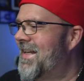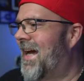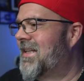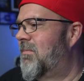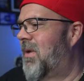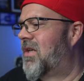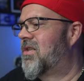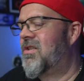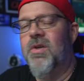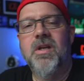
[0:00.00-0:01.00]
Not to
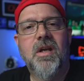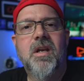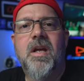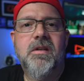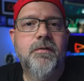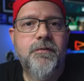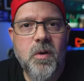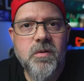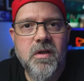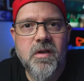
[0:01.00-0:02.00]
mention you can connect a phone to